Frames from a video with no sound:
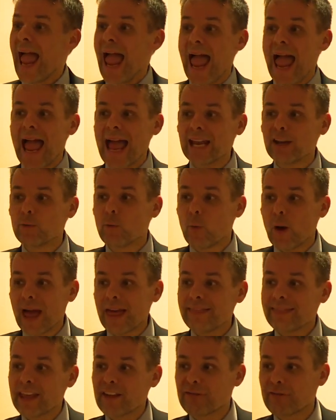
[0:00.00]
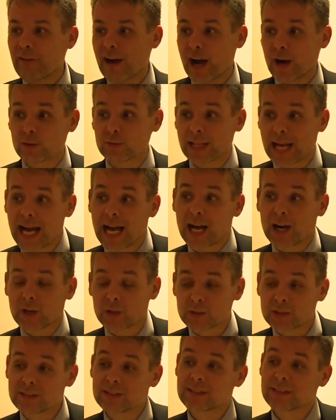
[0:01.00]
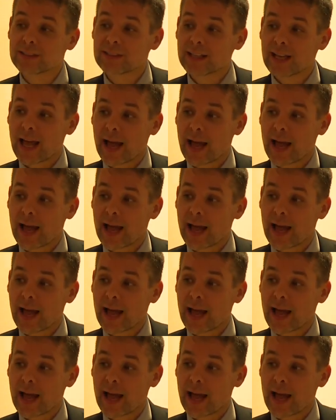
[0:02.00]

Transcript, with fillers: And when they found out